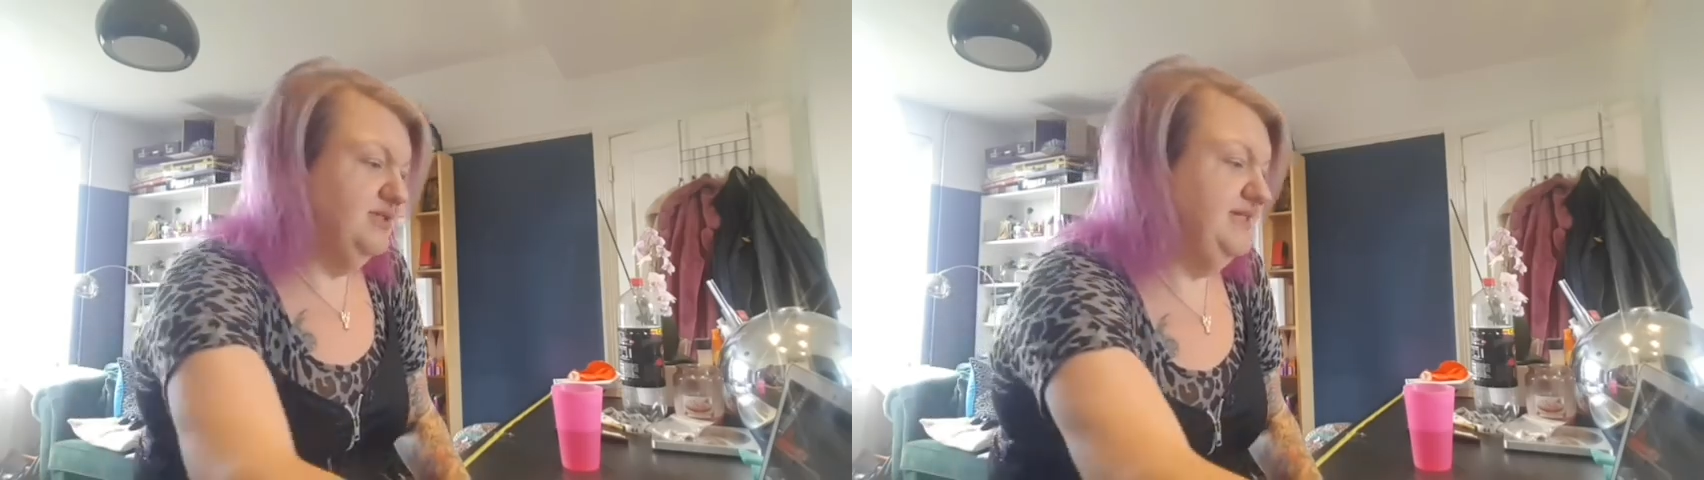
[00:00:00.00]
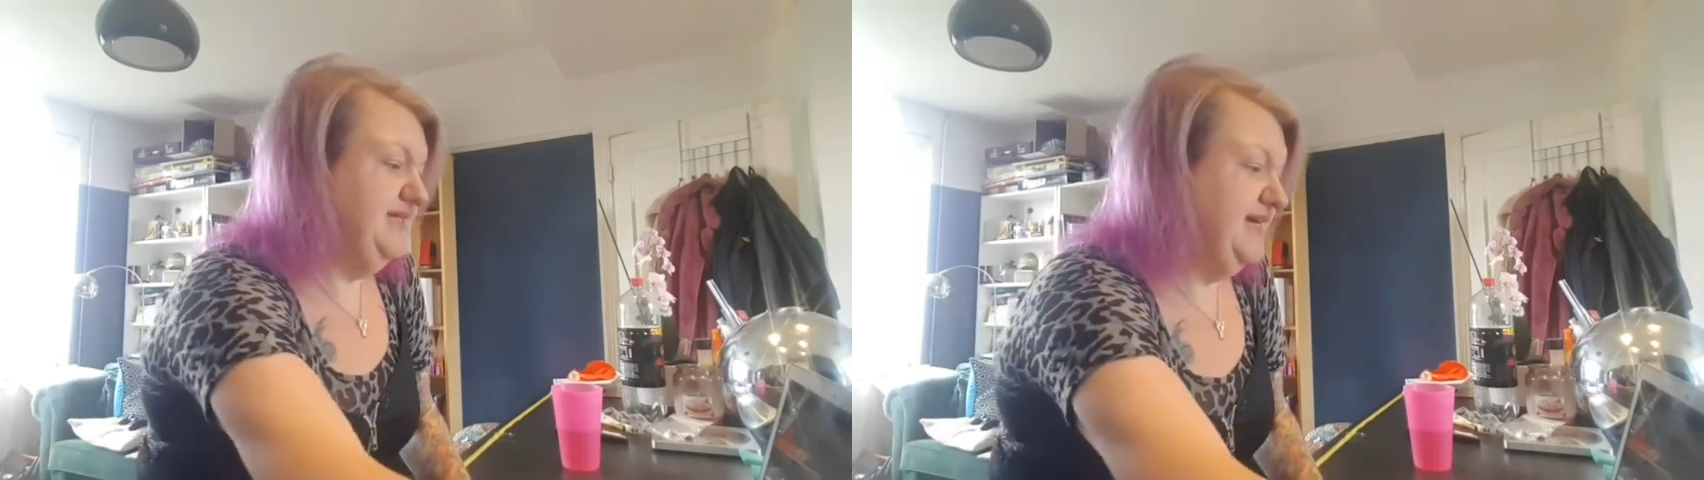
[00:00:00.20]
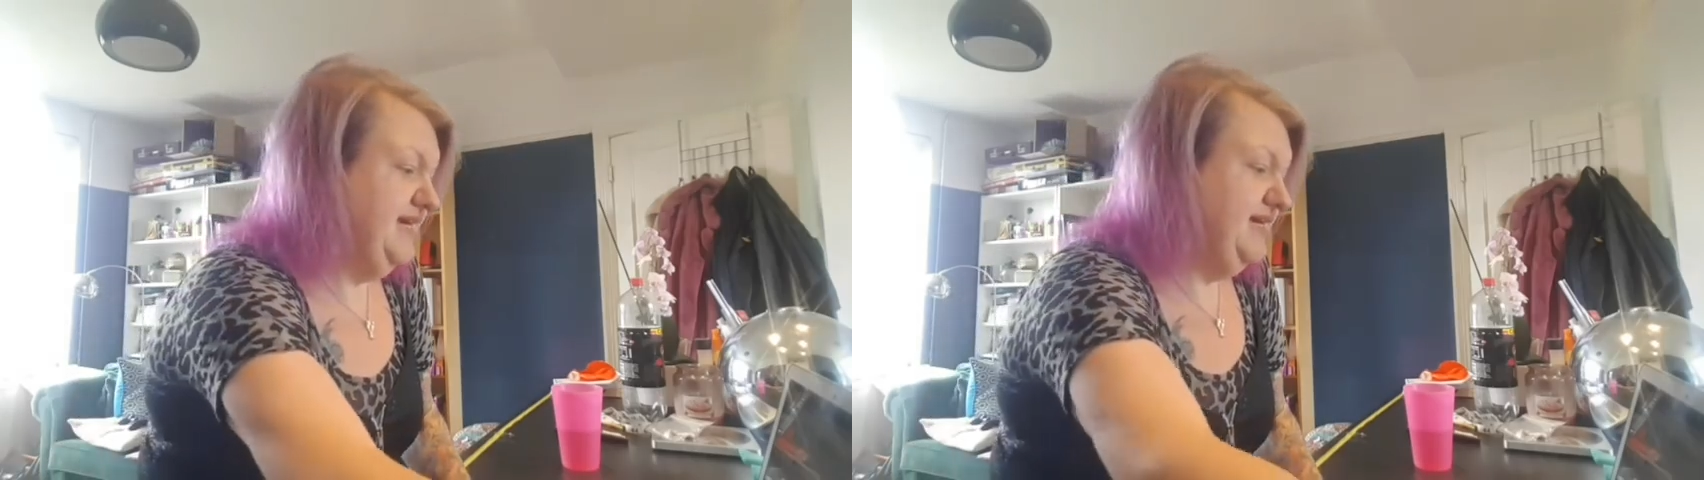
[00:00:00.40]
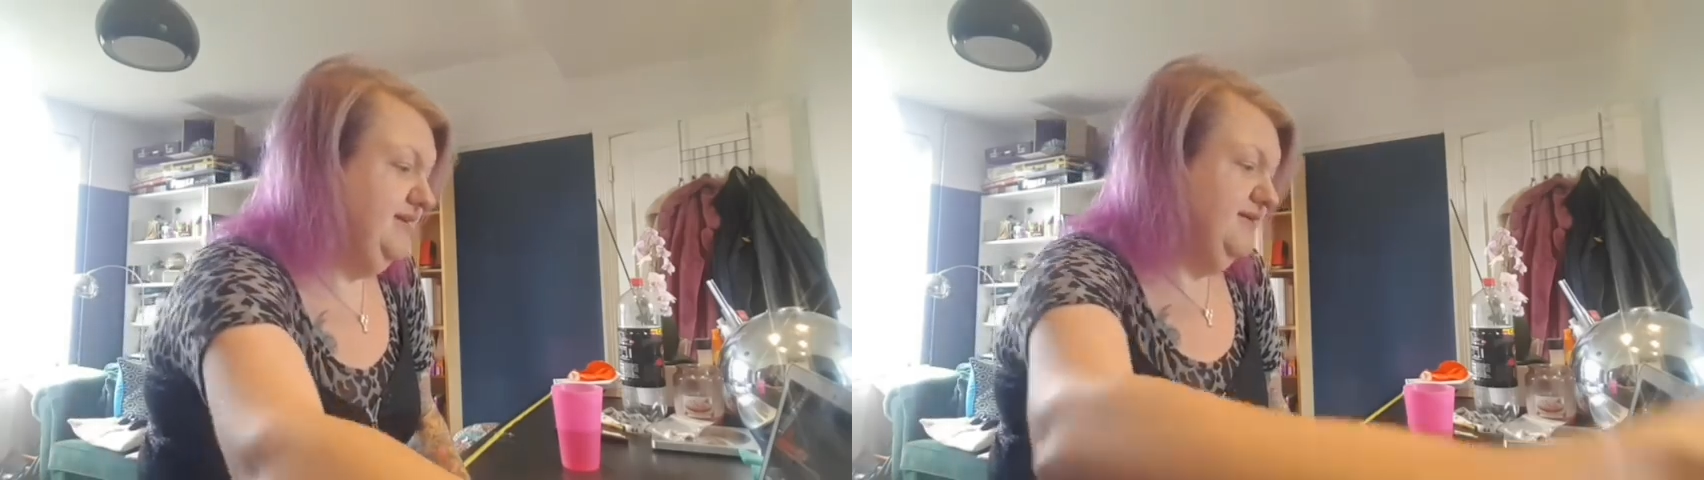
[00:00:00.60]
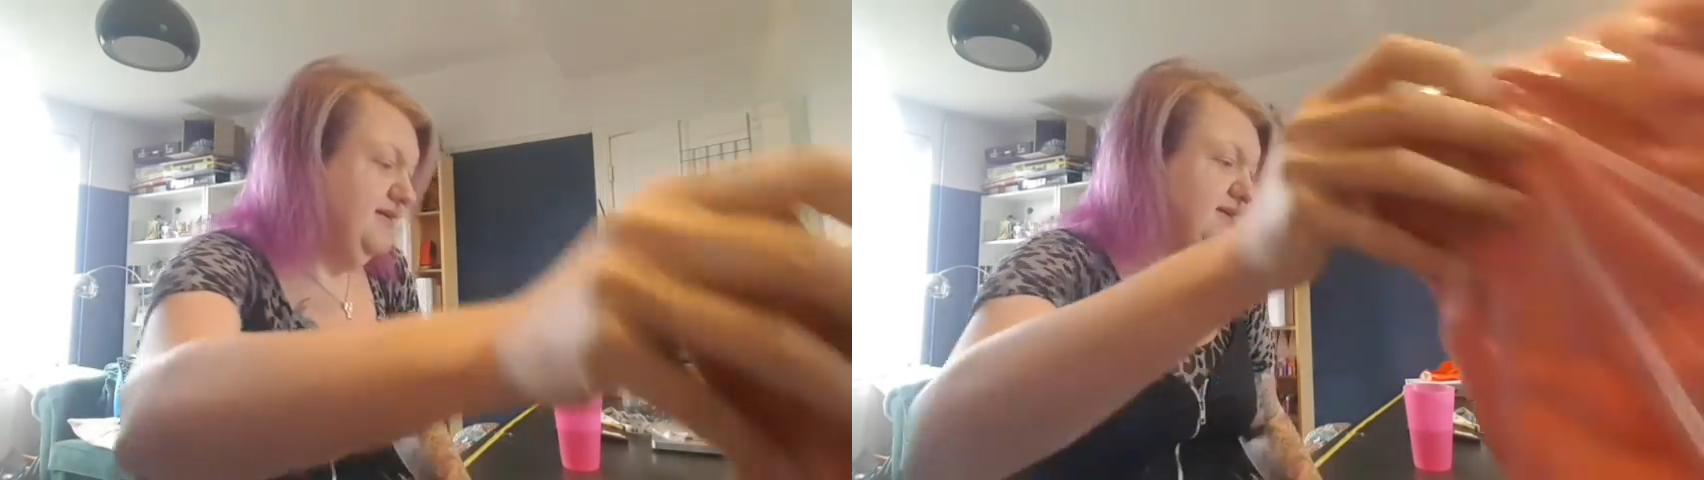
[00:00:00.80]
today.
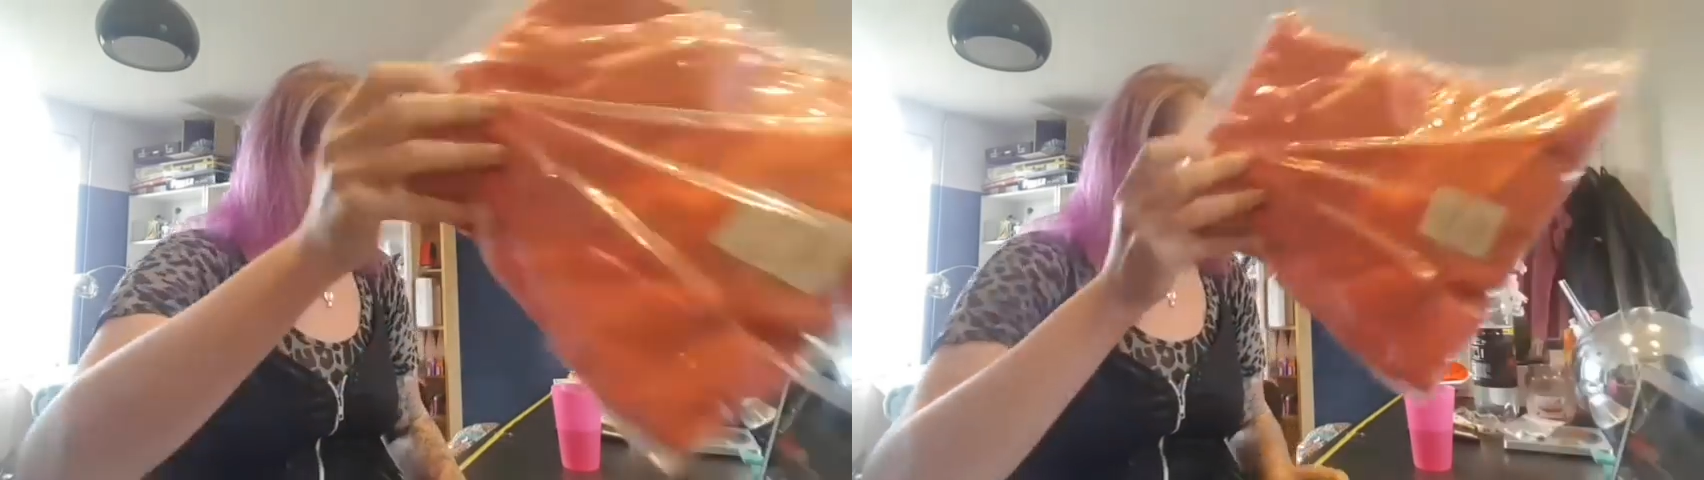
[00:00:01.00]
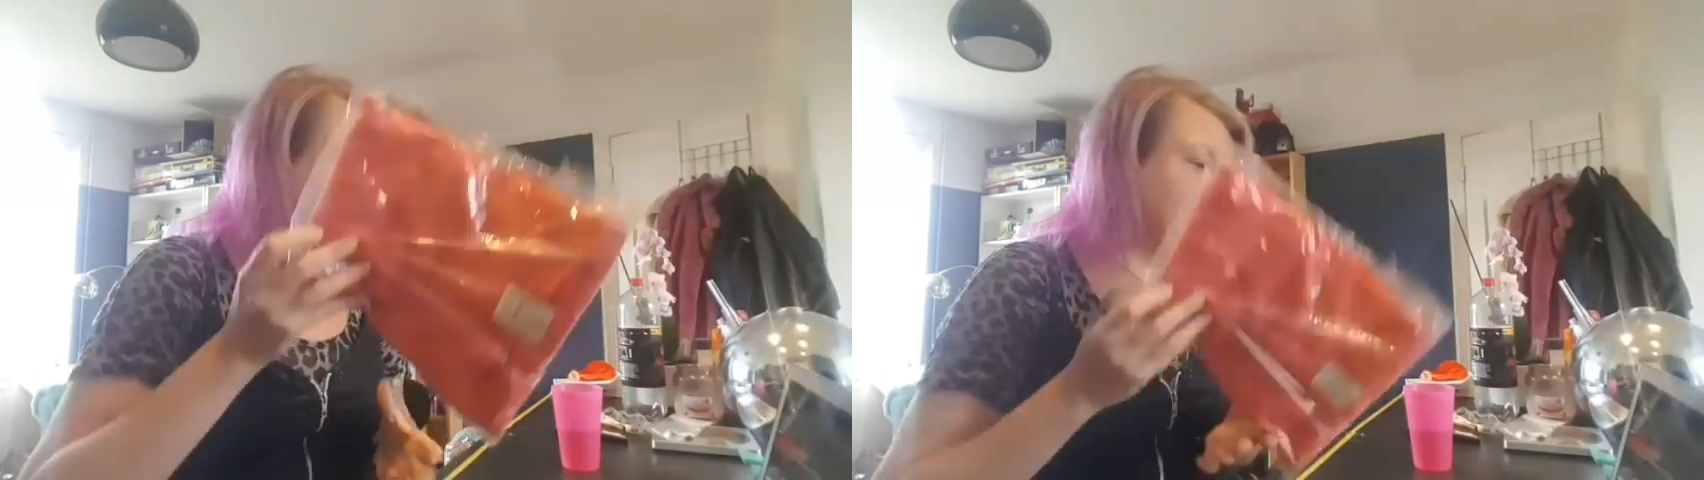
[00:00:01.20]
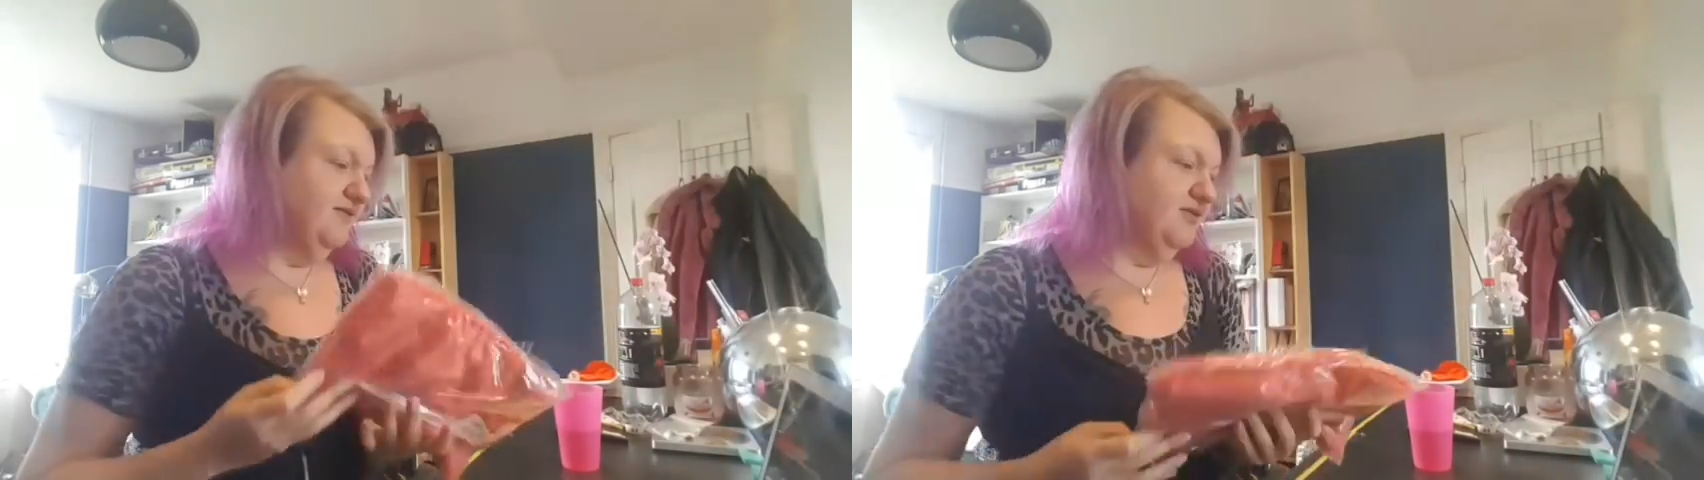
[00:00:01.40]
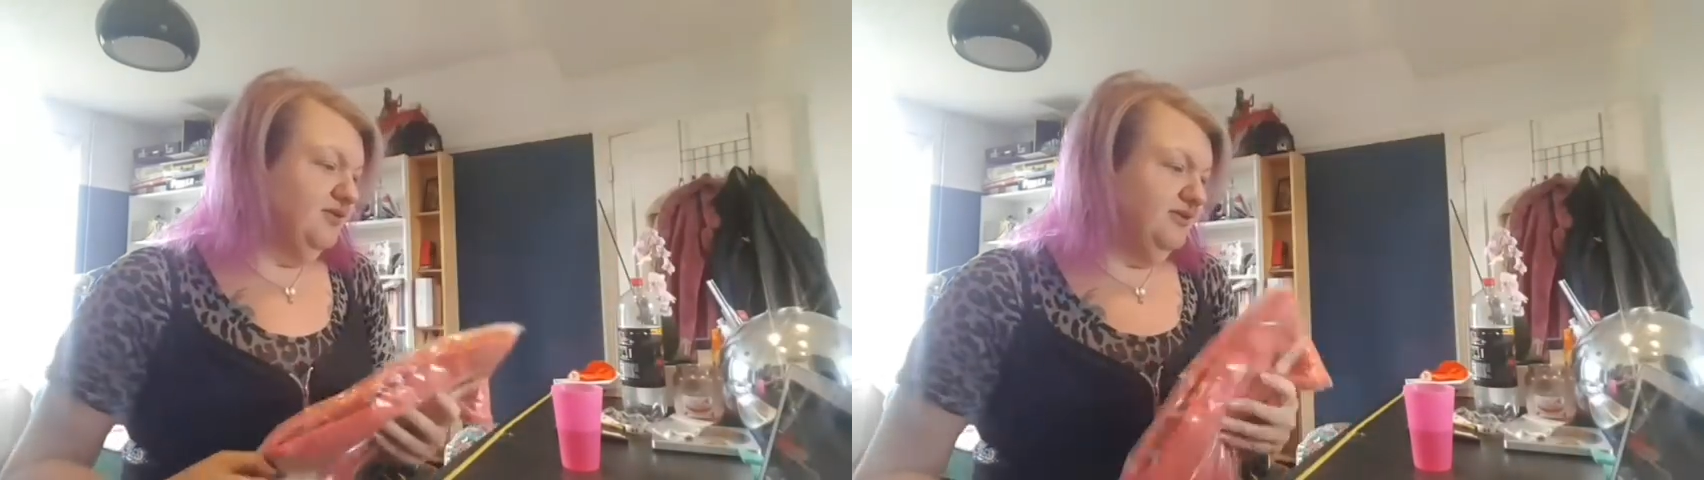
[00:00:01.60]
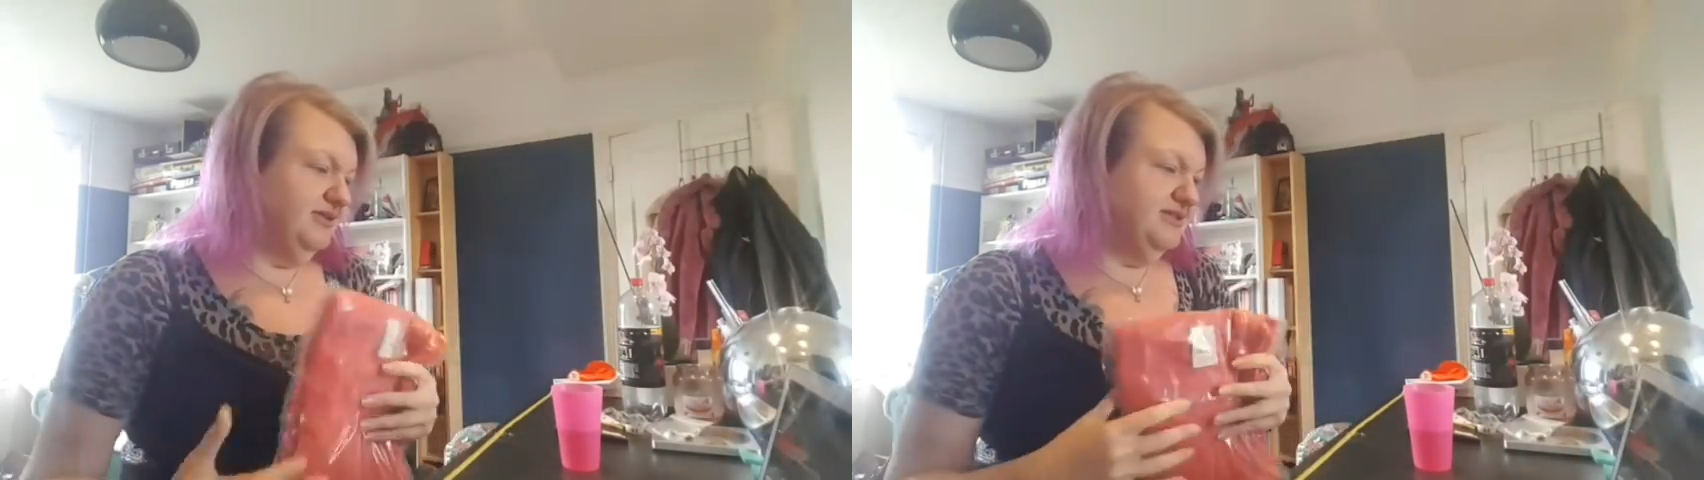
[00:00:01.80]
I've
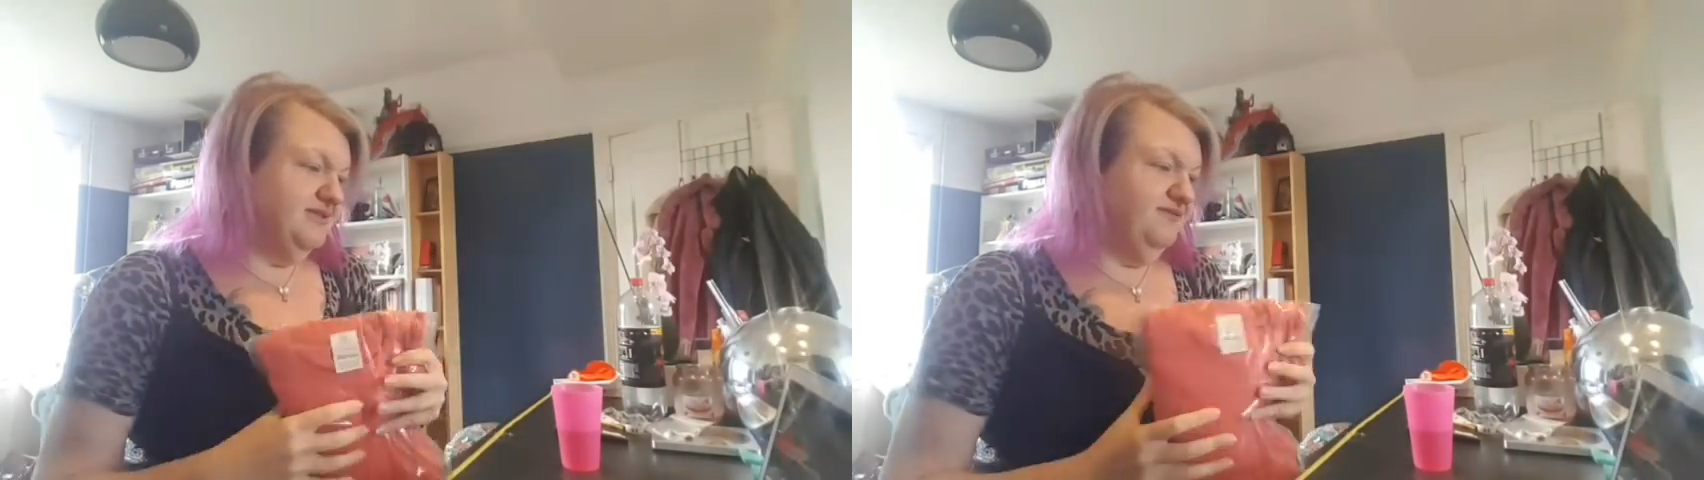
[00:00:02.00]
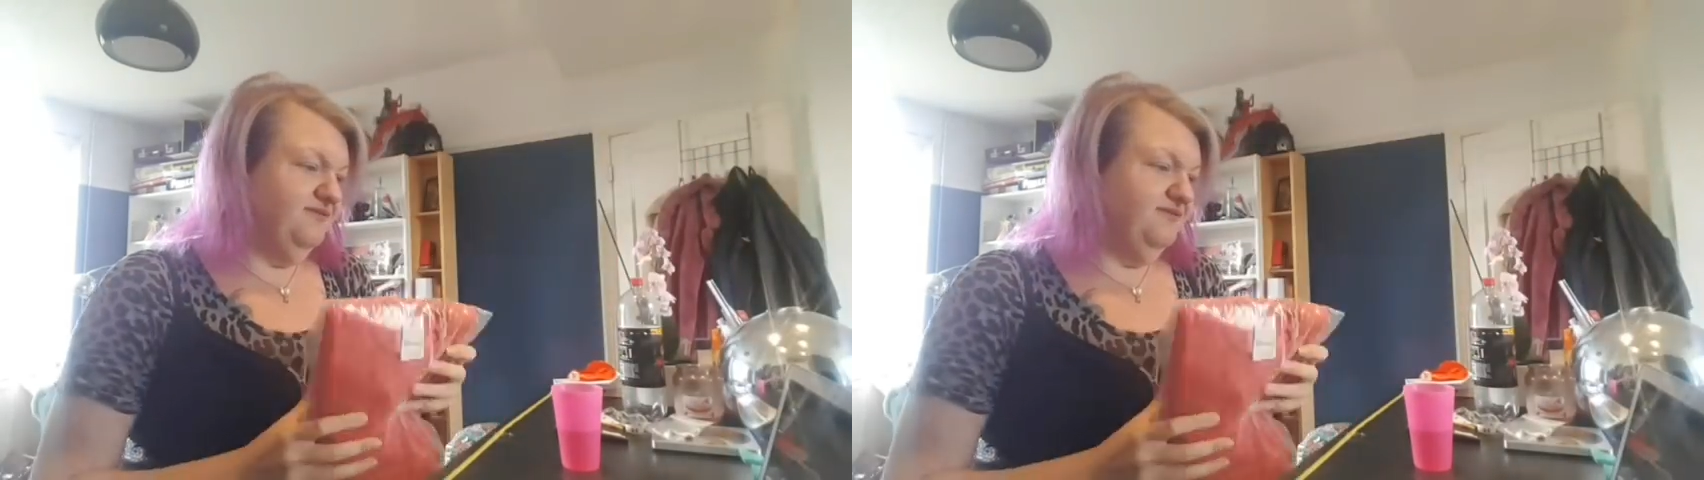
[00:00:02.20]
got this